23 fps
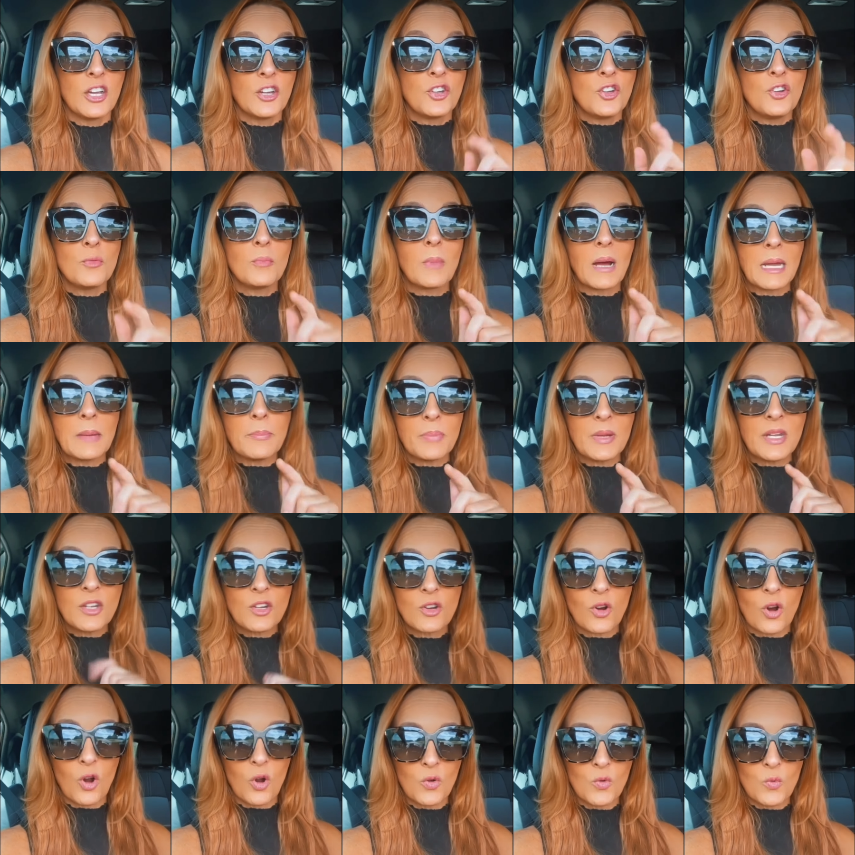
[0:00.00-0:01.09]
You might be
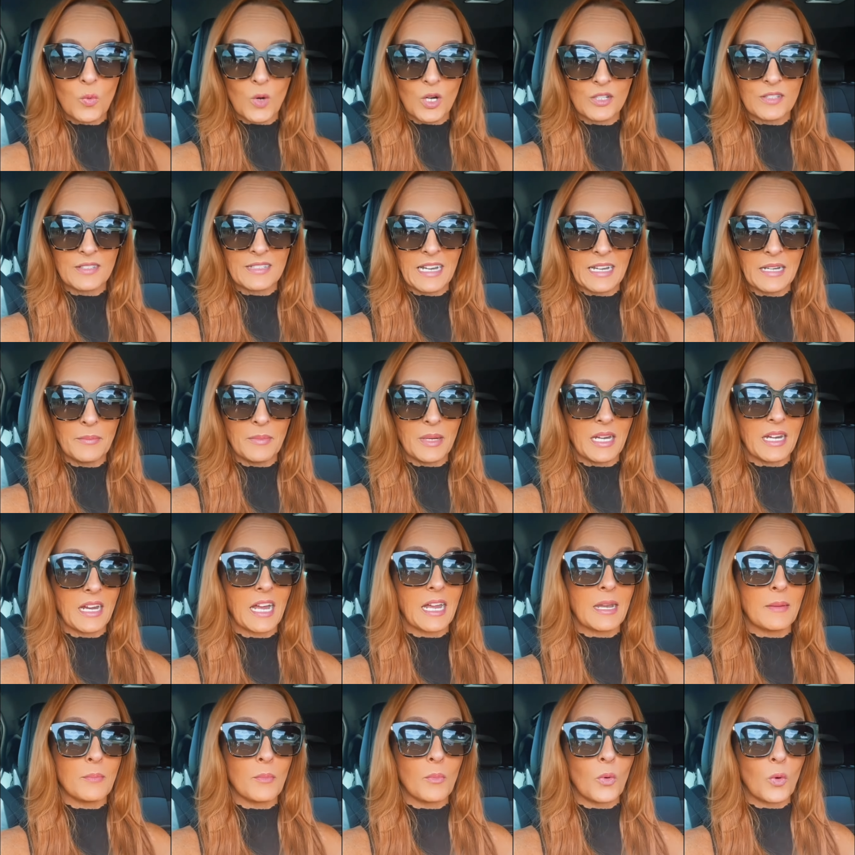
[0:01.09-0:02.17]
your own worst enemy,
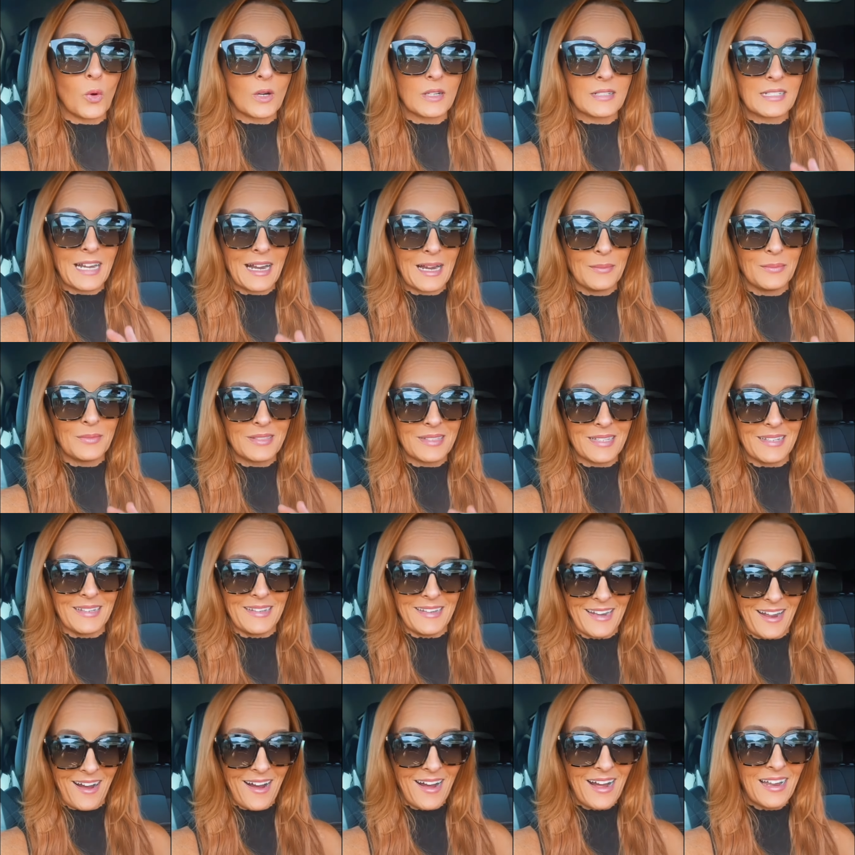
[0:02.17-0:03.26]
and more times than
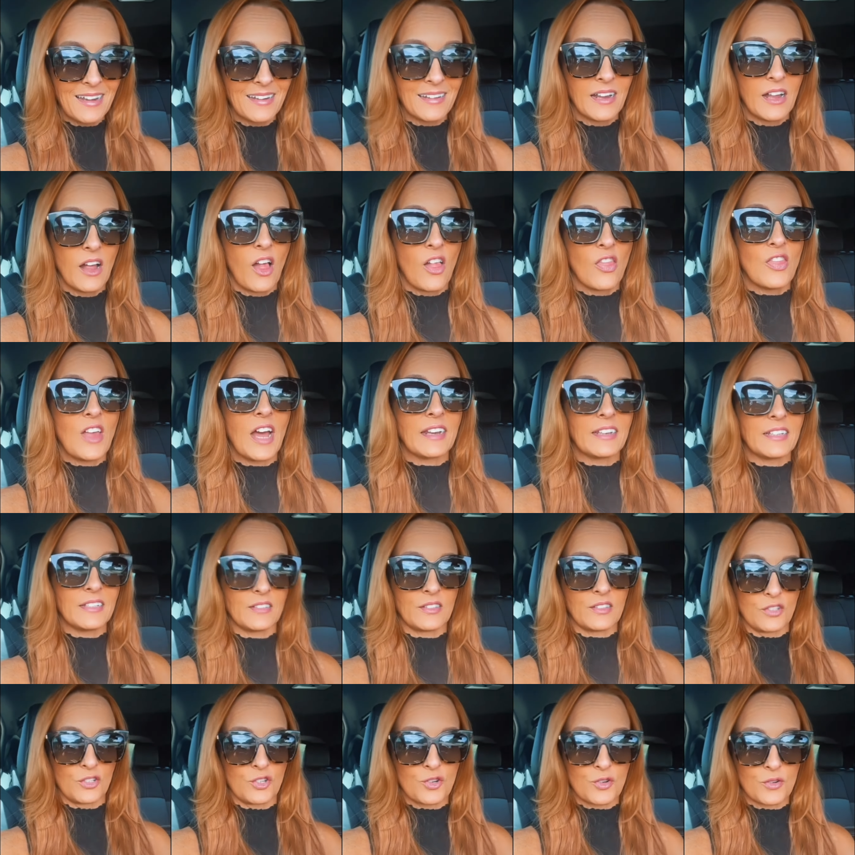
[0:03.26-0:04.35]
not, that is
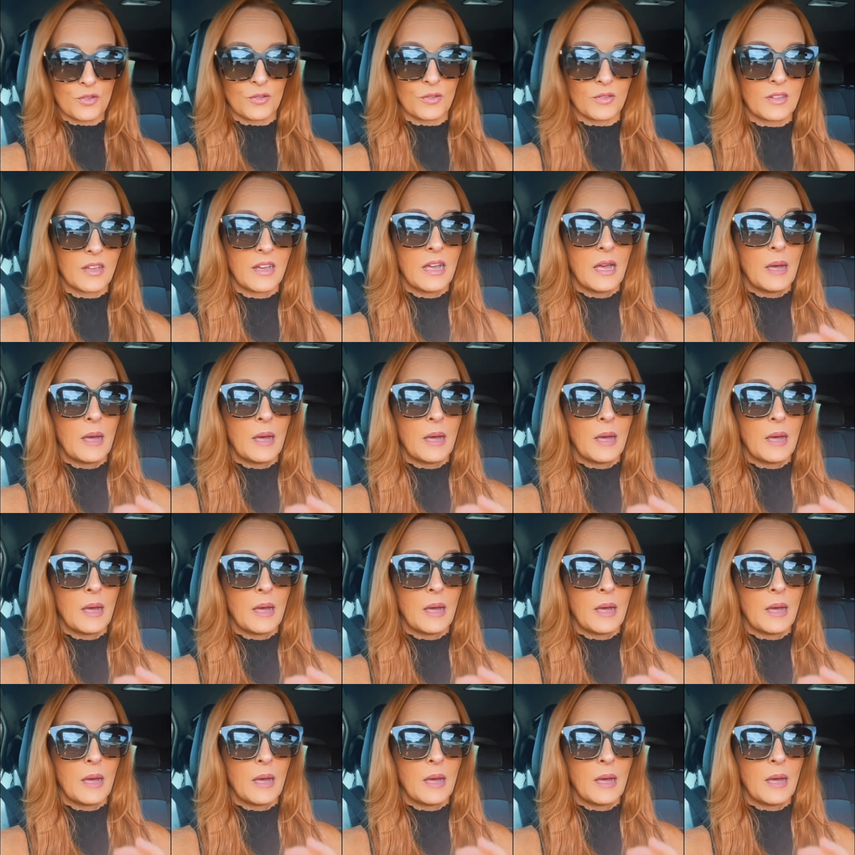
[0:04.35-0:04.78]
the truth.